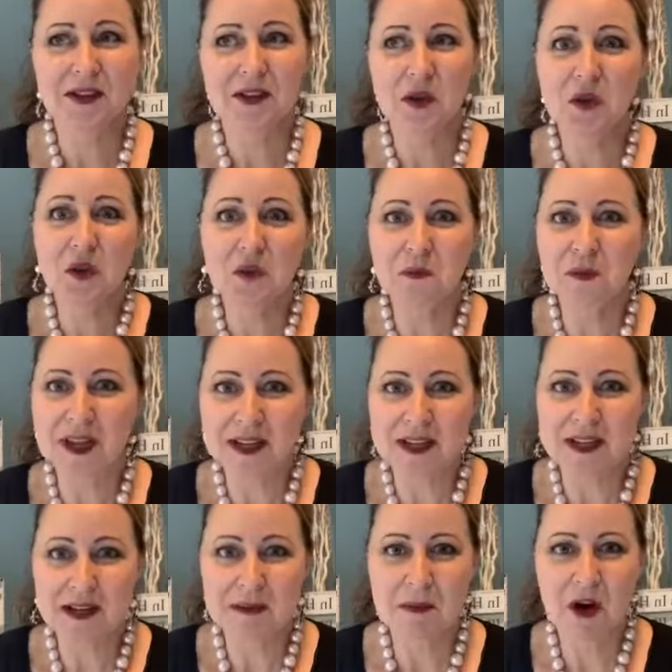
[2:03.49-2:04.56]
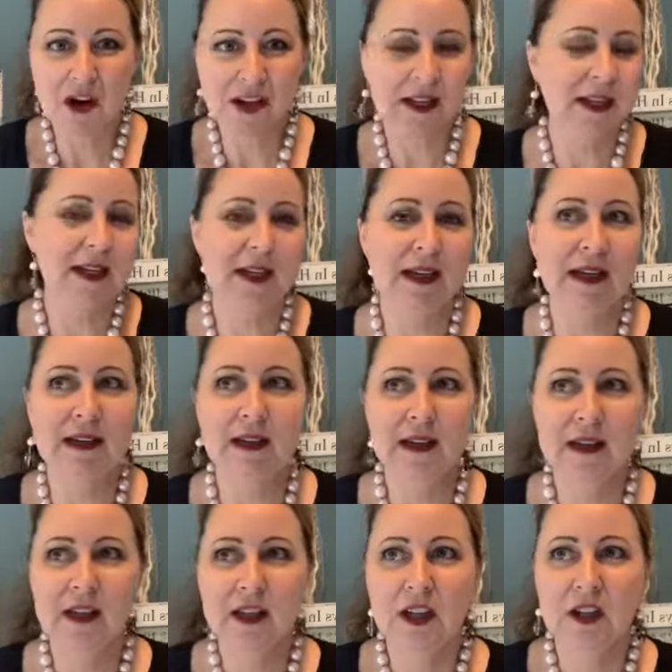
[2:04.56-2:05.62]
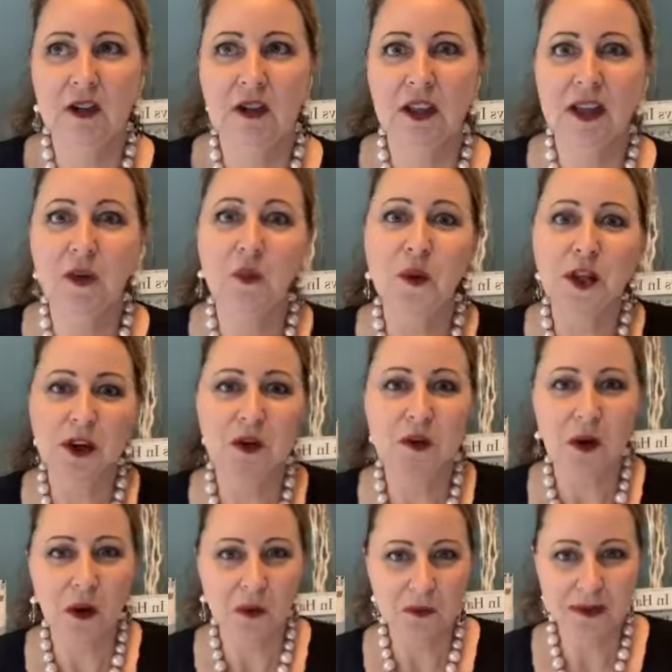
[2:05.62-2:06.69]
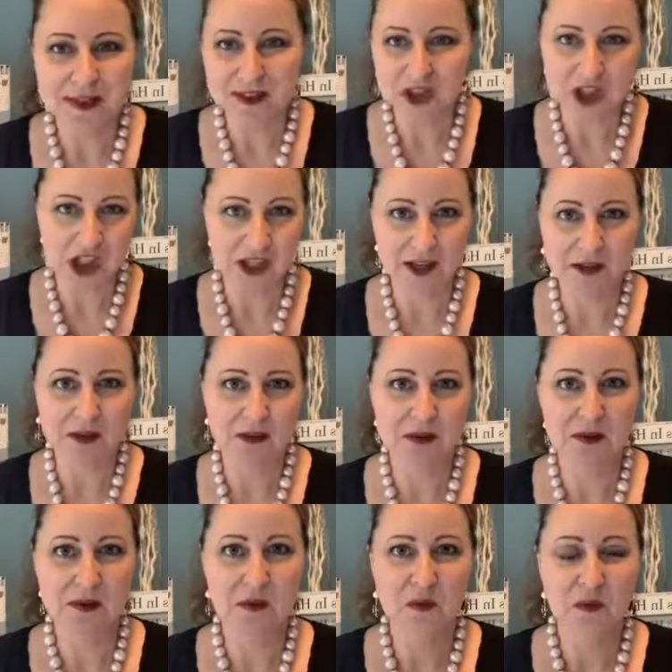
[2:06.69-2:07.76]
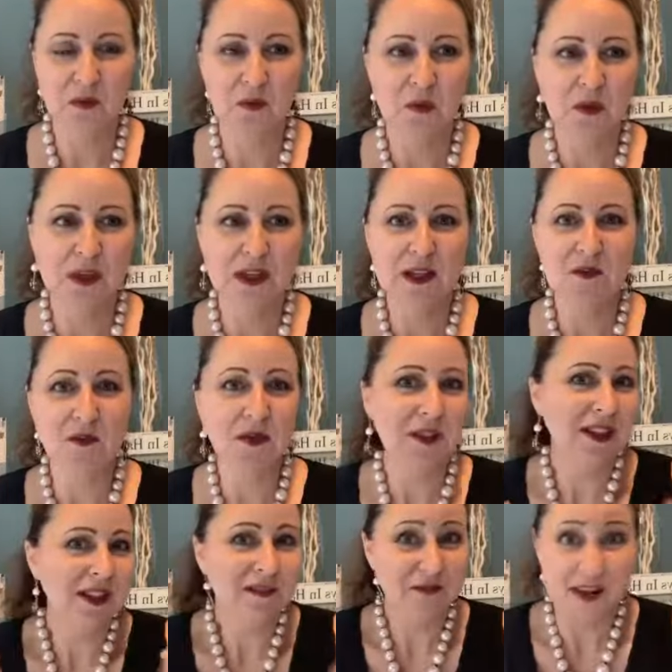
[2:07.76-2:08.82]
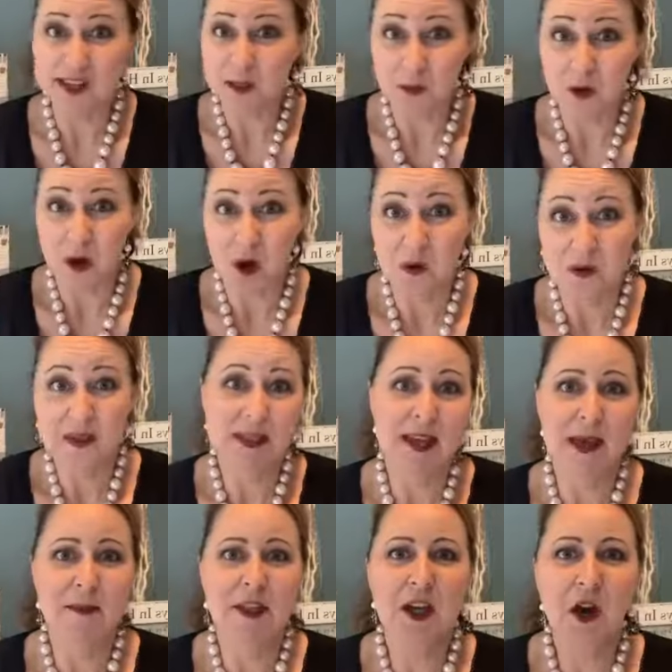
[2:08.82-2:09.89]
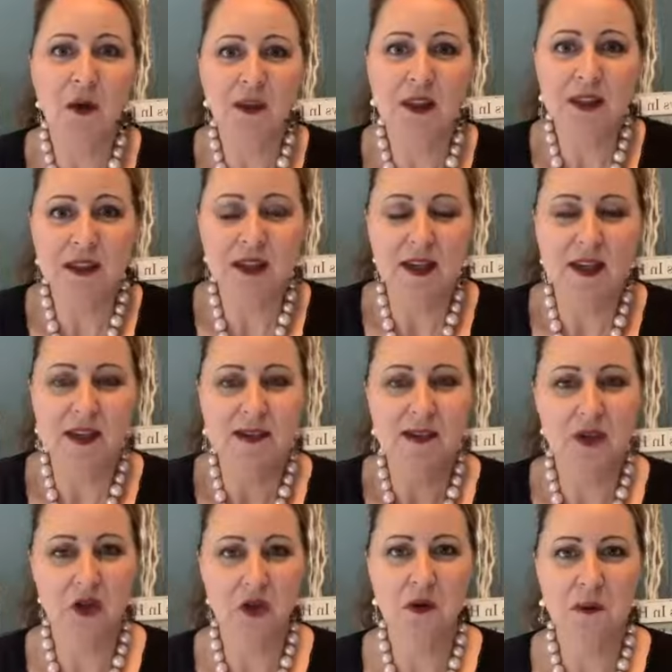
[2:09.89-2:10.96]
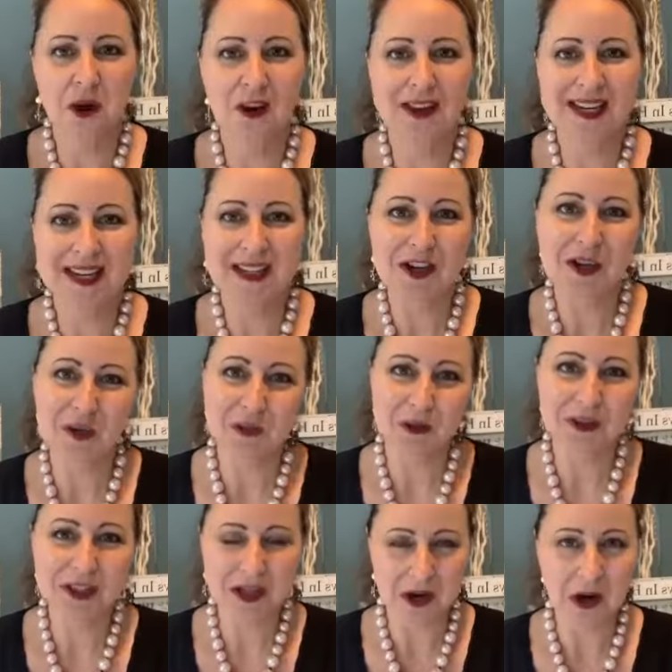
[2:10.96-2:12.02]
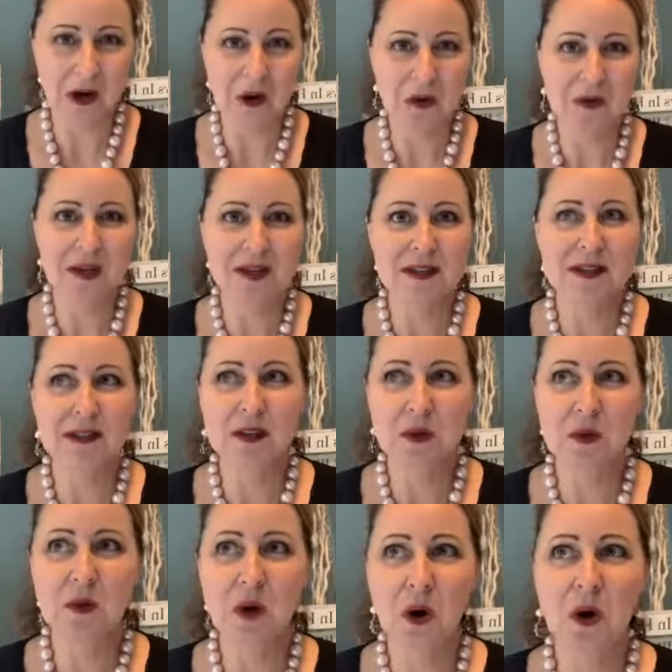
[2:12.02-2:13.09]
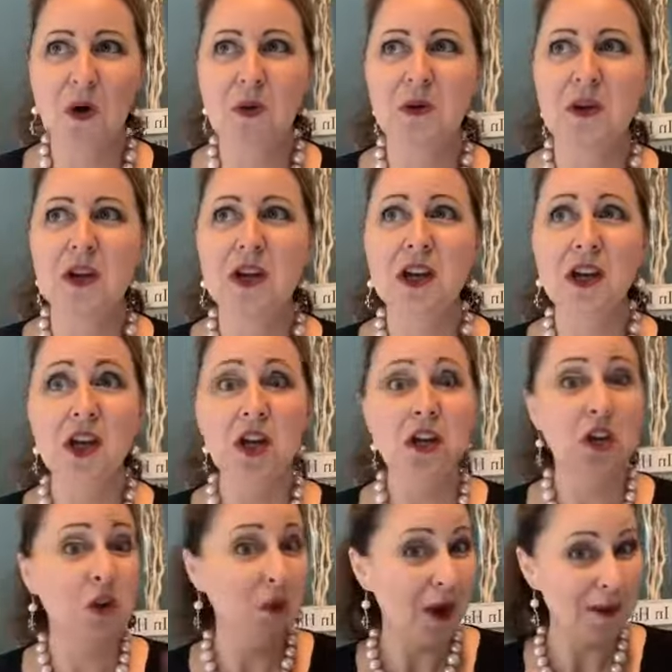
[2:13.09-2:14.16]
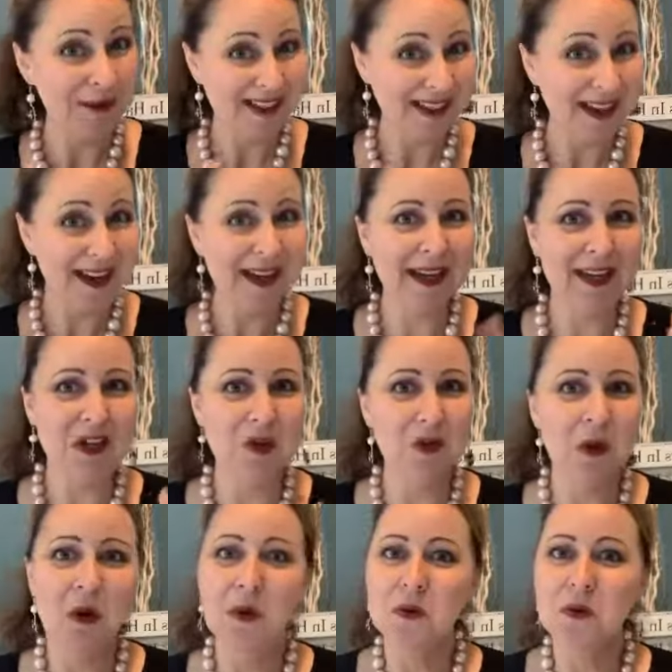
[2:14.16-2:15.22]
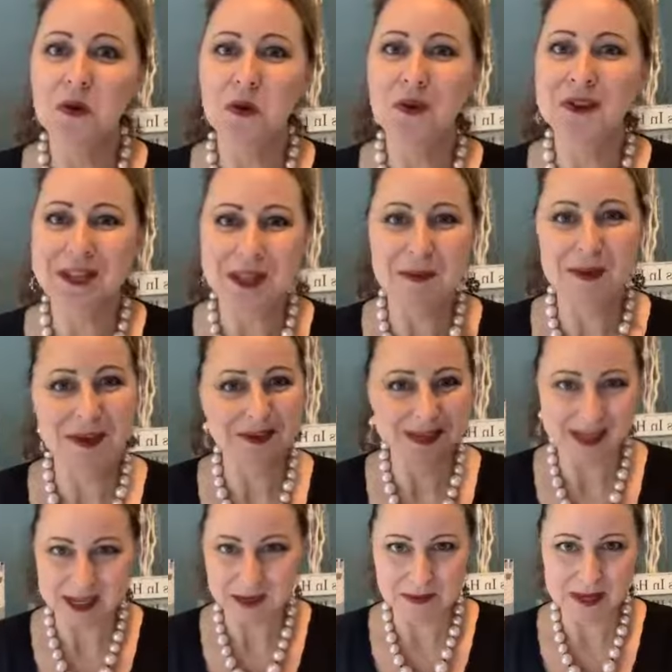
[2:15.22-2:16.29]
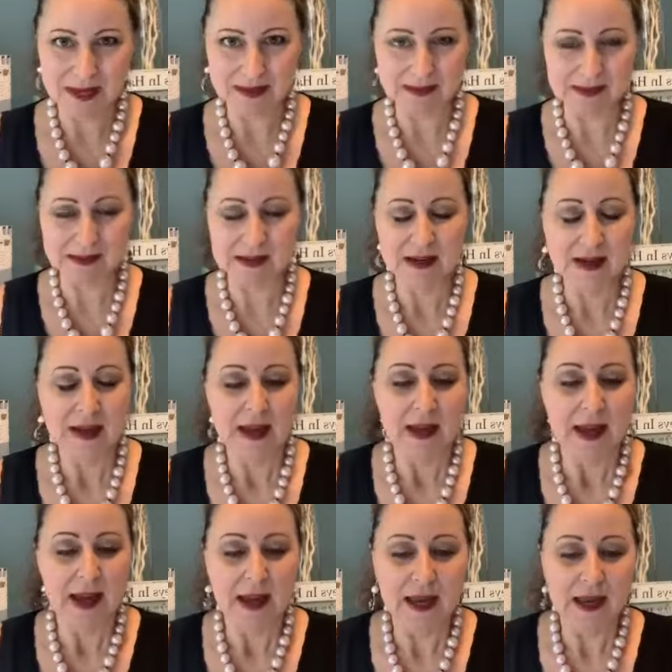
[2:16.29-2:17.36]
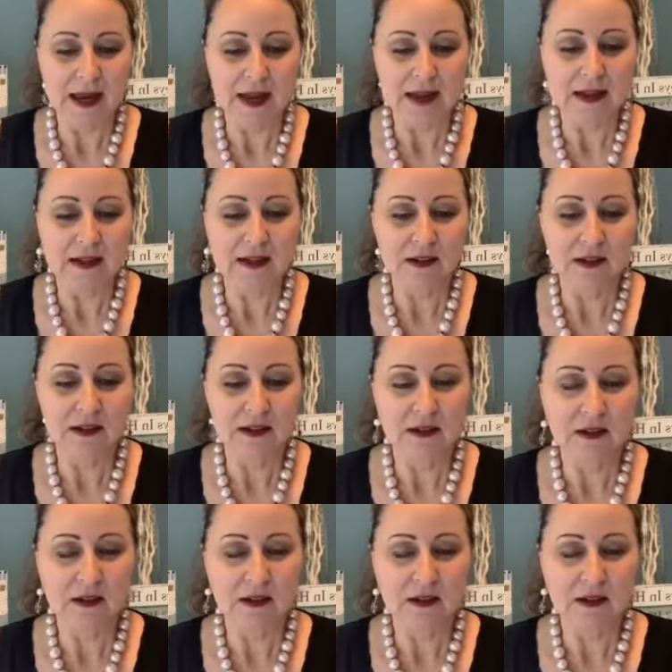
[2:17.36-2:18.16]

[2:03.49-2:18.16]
social media marketing, like we don't own these channels. Facebook owns them. The only thing in digital marketing that you really own is you own your website and you own your email database. And